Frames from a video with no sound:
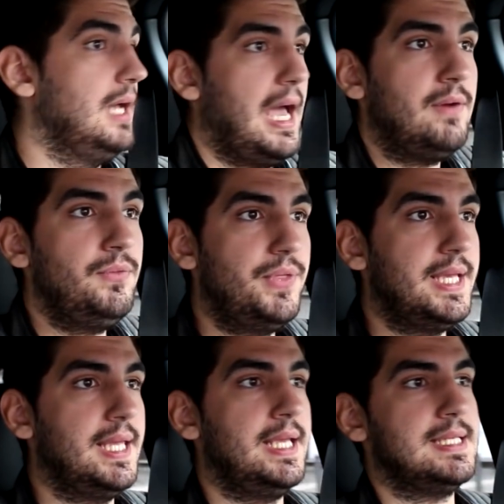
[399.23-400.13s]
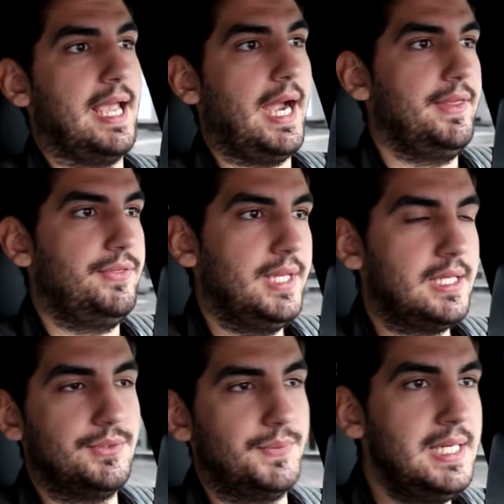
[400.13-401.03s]
I don't think it is. I
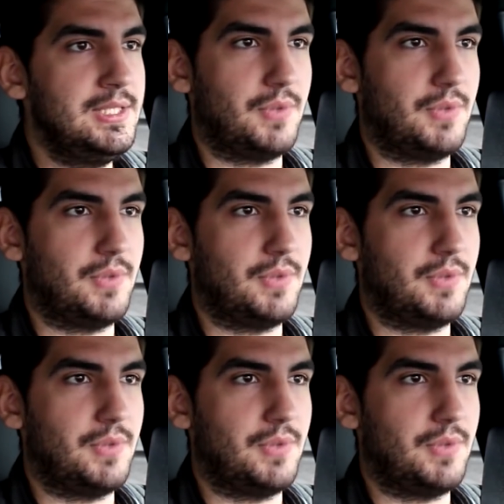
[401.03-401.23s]
think it really